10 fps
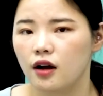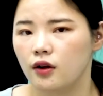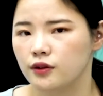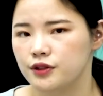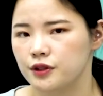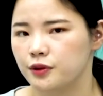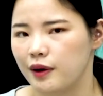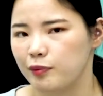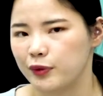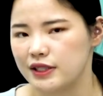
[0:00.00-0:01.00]
also
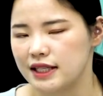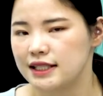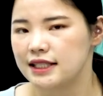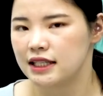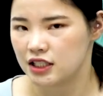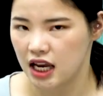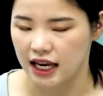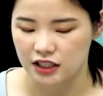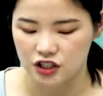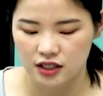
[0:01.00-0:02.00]
represent
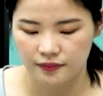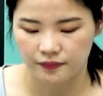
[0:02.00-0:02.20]
change.